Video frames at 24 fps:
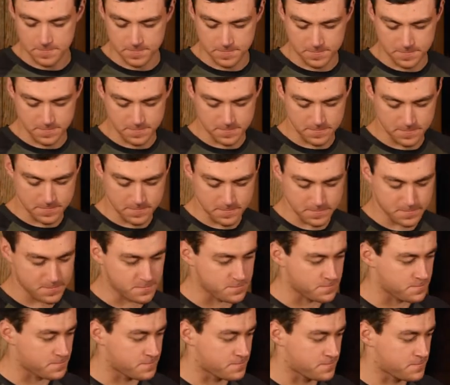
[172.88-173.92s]

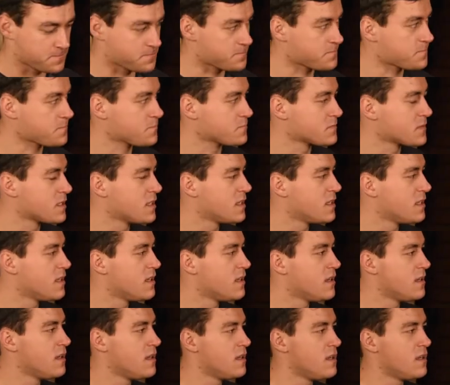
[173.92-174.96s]

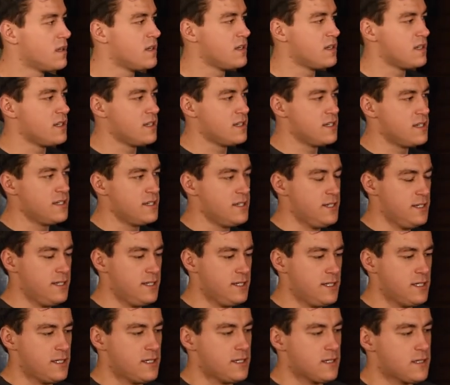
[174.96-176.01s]

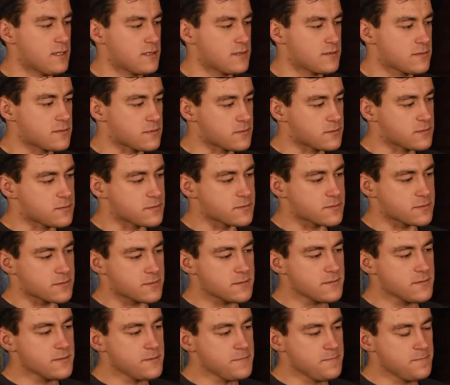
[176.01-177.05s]

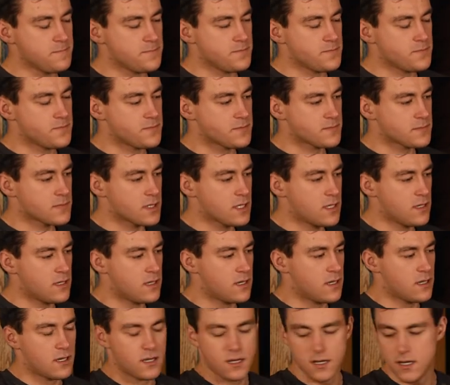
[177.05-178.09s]

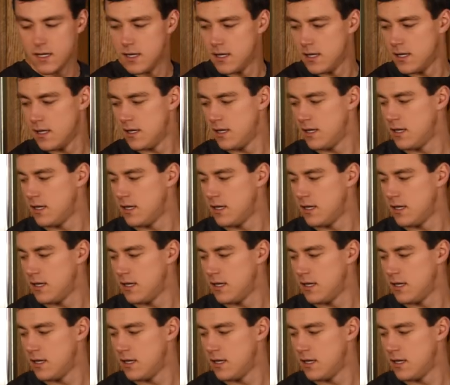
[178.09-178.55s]
No words are spoken by the person on screen.